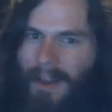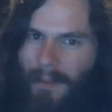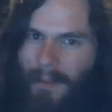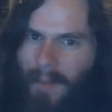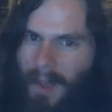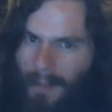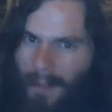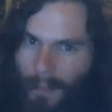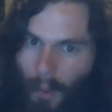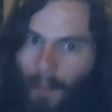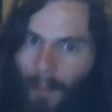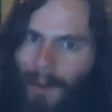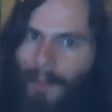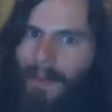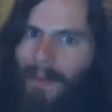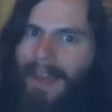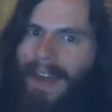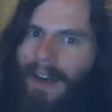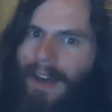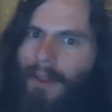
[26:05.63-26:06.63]
People will
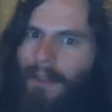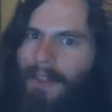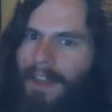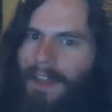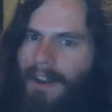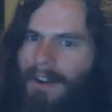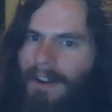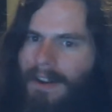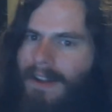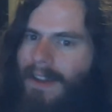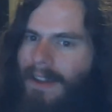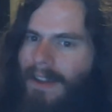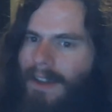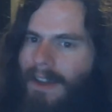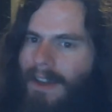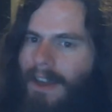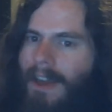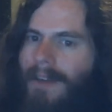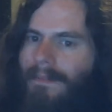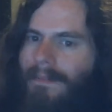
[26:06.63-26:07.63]
be healthier.
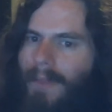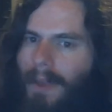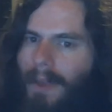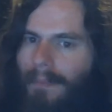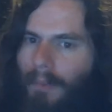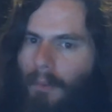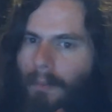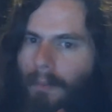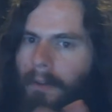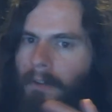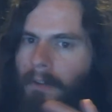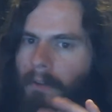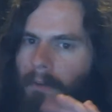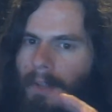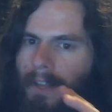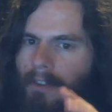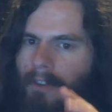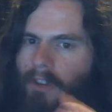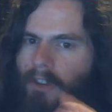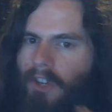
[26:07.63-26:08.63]
People will do
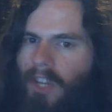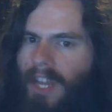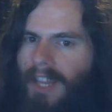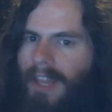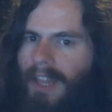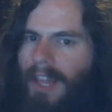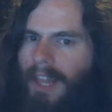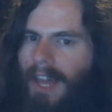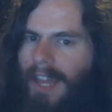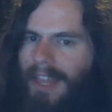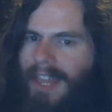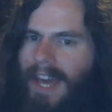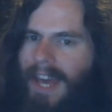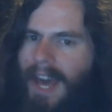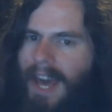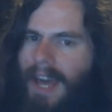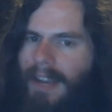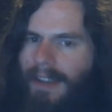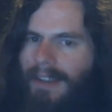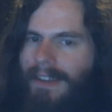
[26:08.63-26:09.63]
less shit like
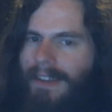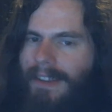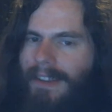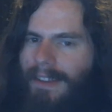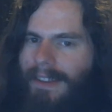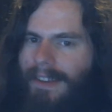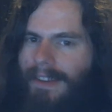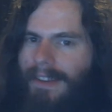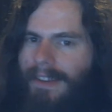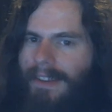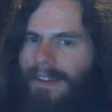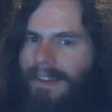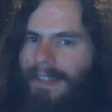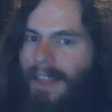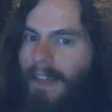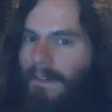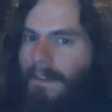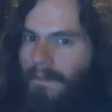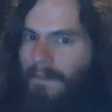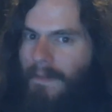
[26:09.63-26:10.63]
that,
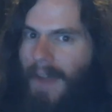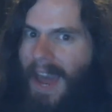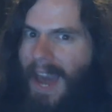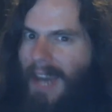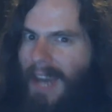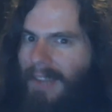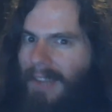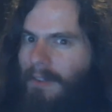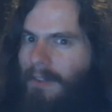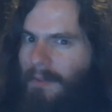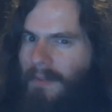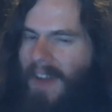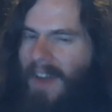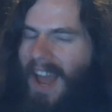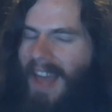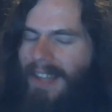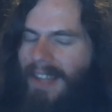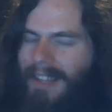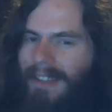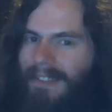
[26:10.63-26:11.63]
like acts of
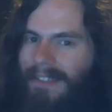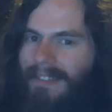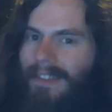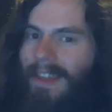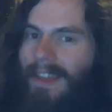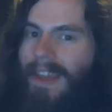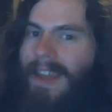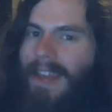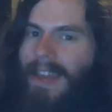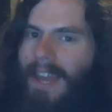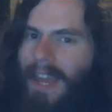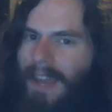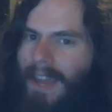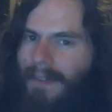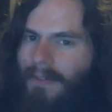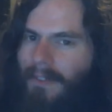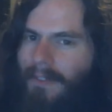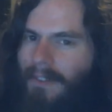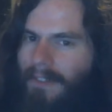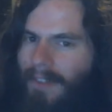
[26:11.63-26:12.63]
violence,
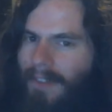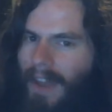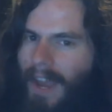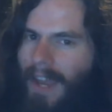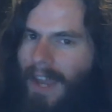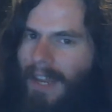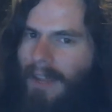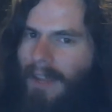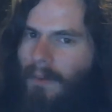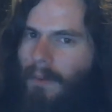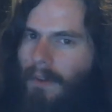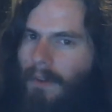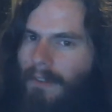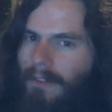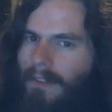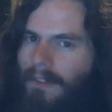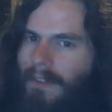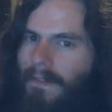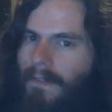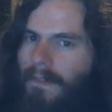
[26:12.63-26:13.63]
if society
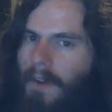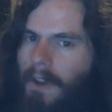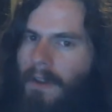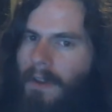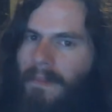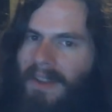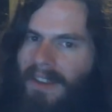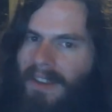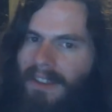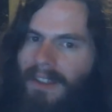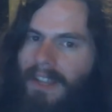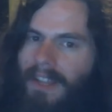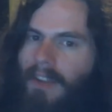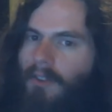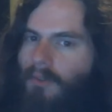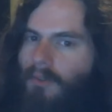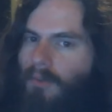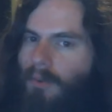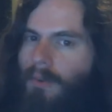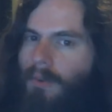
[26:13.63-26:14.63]
wasn't a fundamentally
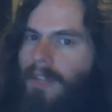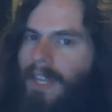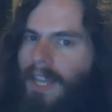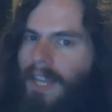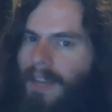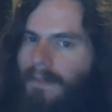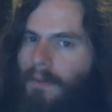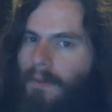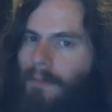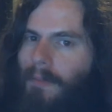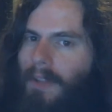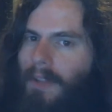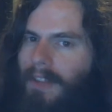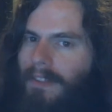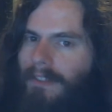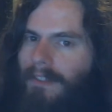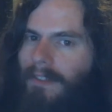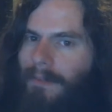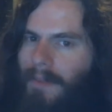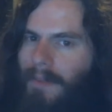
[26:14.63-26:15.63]
cruel and evil
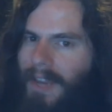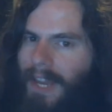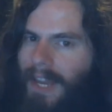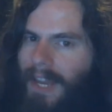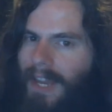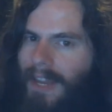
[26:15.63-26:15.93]
place to be.